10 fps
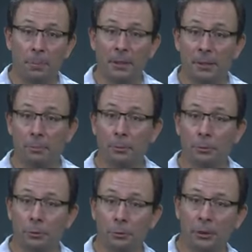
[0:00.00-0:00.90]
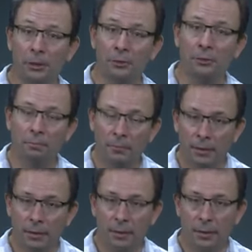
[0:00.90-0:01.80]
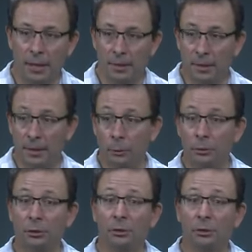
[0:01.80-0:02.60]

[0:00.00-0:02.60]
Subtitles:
picks up all the school kids, and then they all sit